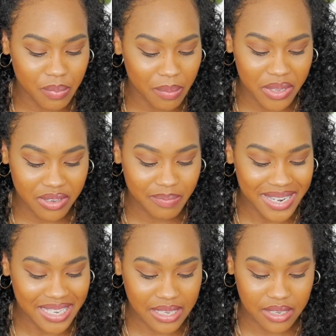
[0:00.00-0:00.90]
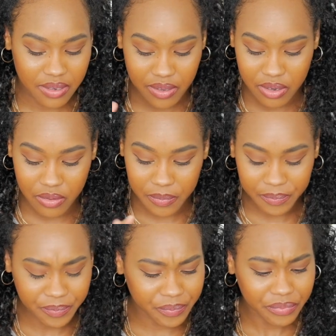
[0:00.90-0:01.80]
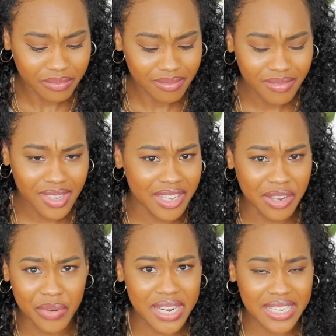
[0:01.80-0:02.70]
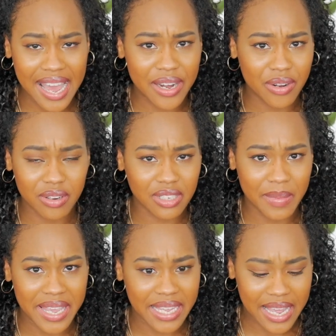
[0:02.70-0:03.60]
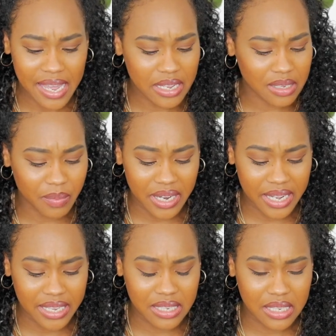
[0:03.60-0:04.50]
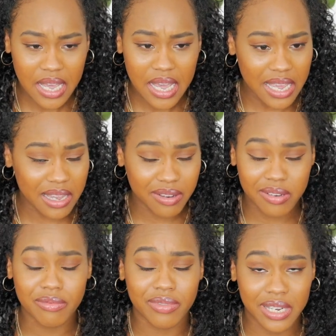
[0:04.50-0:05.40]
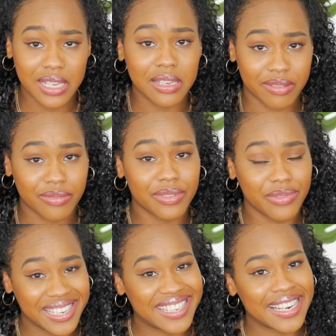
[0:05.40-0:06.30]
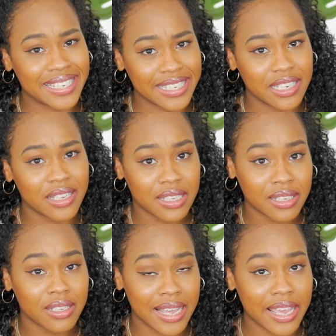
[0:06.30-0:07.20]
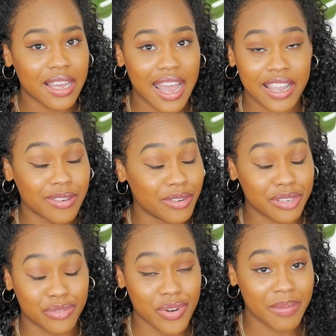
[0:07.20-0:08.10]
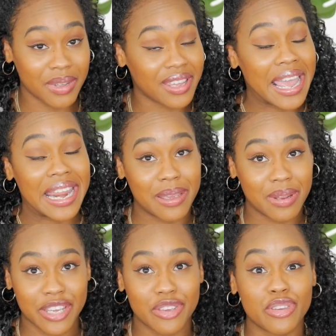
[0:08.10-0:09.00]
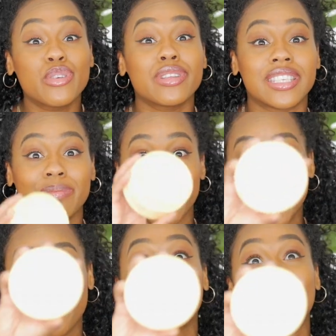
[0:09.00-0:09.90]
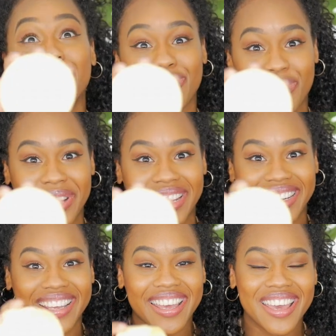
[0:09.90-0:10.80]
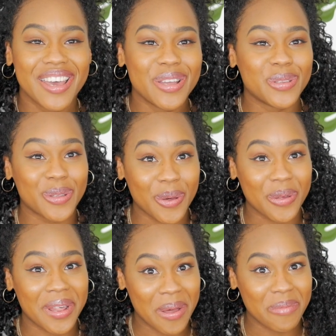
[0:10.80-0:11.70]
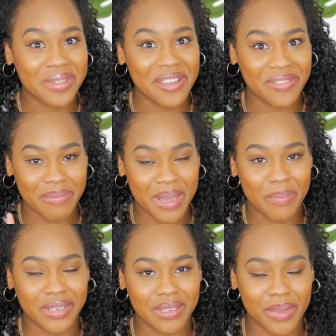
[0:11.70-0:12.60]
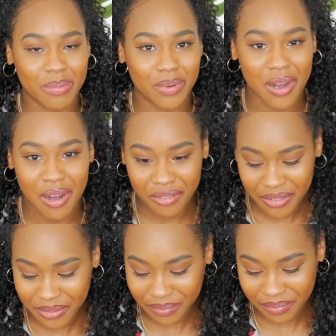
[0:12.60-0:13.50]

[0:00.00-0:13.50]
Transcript: probably cosmetic, ingredients added on to make it like this, but it's really scented. Like, I cannot describe it like, you can smell it through the screen. So that definitely may put some people off.